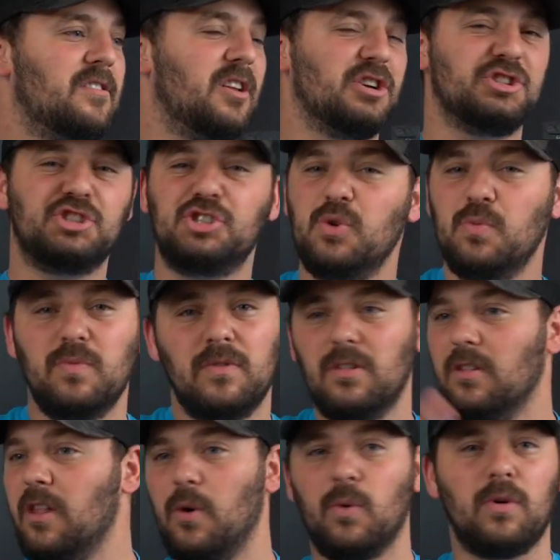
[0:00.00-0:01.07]
the
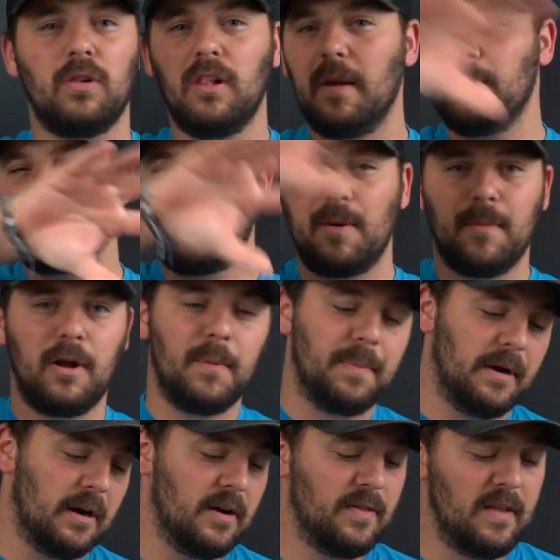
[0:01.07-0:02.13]
shooting little clips coming up
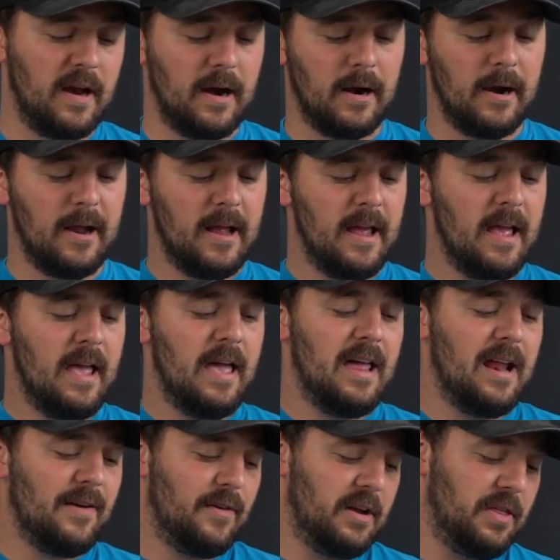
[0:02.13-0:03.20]
here and there
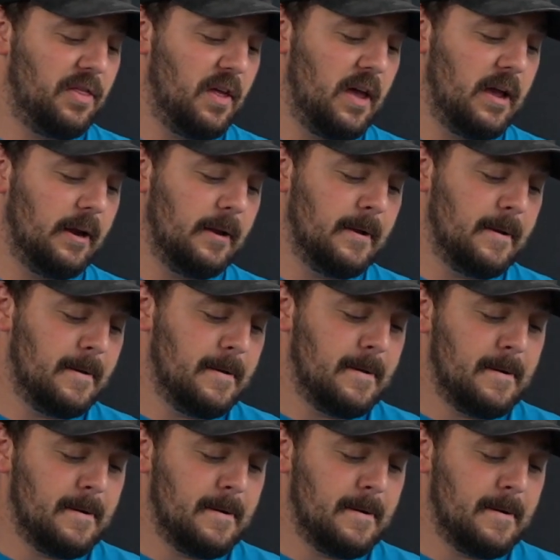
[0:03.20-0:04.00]
and everything,